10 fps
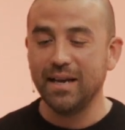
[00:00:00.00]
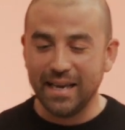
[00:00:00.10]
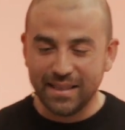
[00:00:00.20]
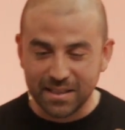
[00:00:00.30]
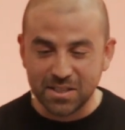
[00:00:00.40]

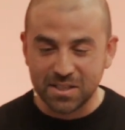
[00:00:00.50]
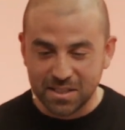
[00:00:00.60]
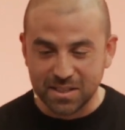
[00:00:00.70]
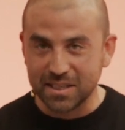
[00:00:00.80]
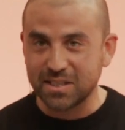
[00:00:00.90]
This
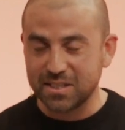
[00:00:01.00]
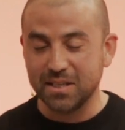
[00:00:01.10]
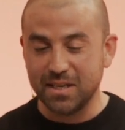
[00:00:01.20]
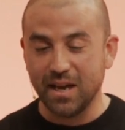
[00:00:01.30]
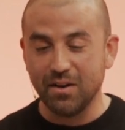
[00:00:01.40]
is the
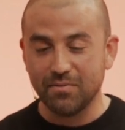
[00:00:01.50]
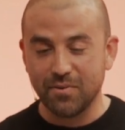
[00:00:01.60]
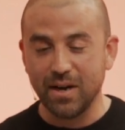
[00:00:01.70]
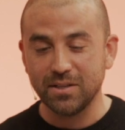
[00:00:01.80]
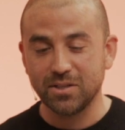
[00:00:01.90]
day of
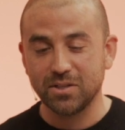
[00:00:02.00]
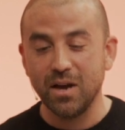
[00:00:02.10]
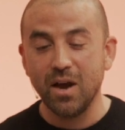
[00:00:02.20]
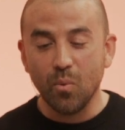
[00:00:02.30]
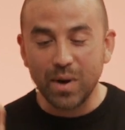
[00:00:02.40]
rest.
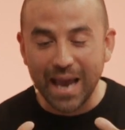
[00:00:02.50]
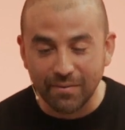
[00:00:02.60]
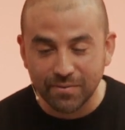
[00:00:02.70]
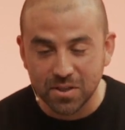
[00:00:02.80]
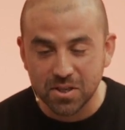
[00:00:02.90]
We
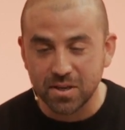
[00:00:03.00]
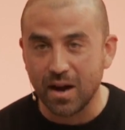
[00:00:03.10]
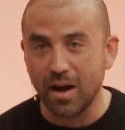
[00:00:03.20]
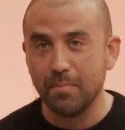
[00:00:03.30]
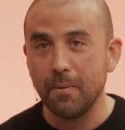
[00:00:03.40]
have to
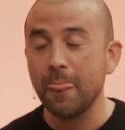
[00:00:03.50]
stop.